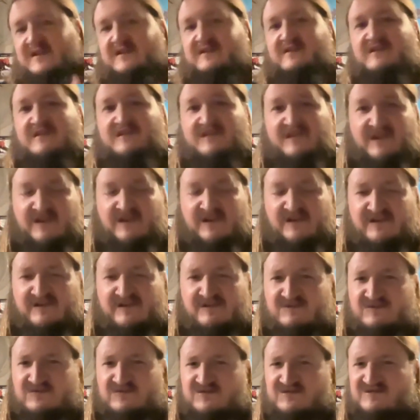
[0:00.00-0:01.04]
in the day
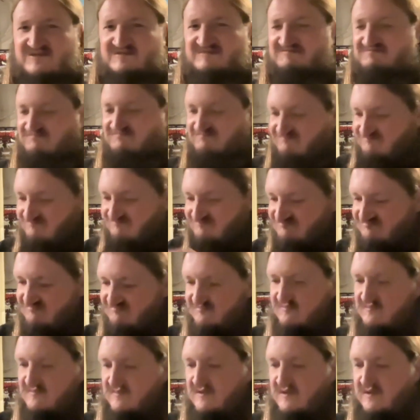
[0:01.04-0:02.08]
there was
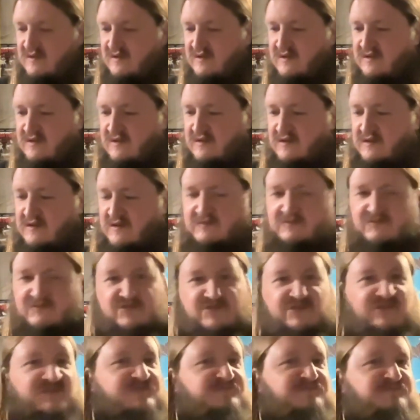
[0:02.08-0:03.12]
it was
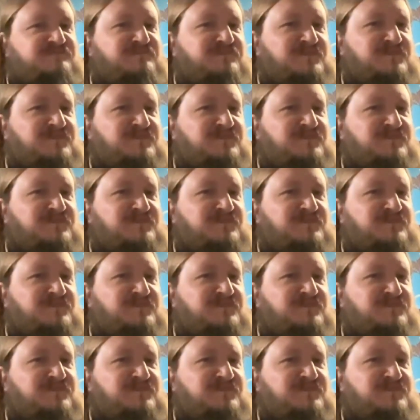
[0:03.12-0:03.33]
just